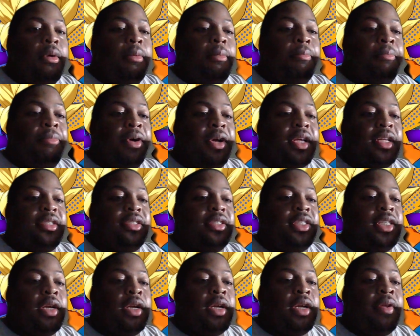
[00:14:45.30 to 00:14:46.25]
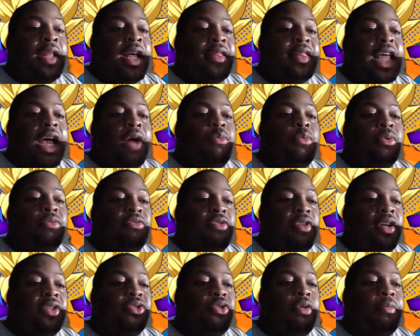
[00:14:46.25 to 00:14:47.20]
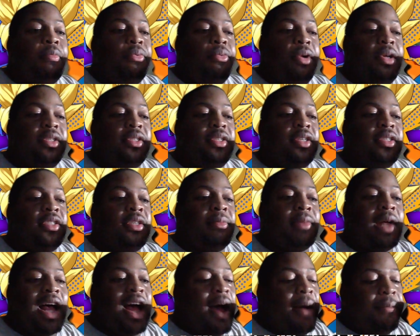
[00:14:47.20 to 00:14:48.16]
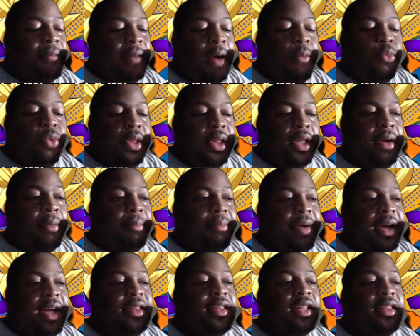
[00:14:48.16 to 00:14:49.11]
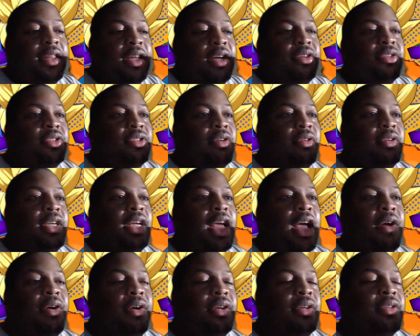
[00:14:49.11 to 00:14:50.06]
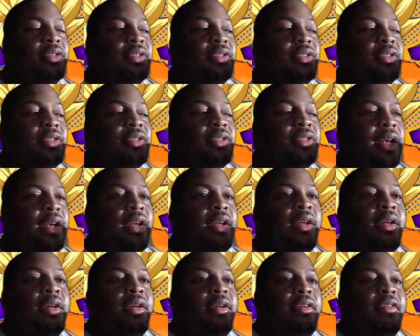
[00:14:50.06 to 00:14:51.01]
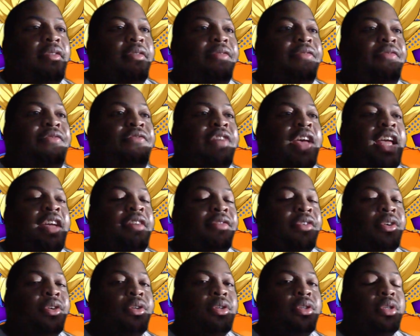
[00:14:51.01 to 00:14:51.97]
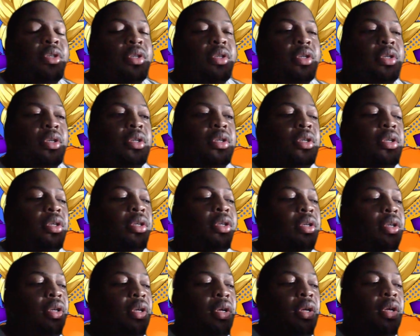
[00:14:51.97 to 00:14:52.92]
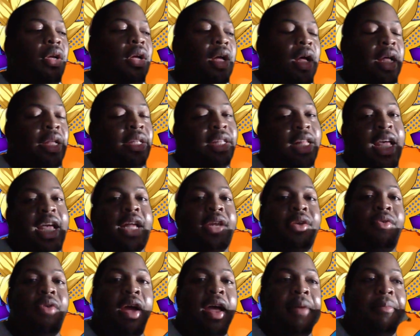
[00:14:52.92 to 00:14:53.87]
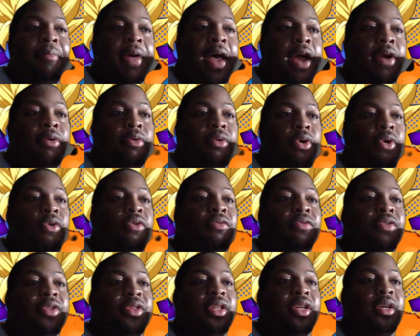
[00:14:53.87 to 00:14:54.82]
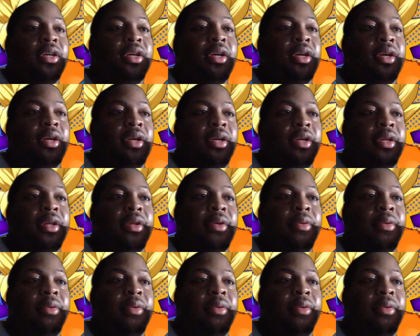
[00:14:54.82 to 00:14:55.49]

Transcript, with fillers: but considering that that one runs on a point system, I'm, I'm willing to bet that there's certain characters that favor a land grab battle over the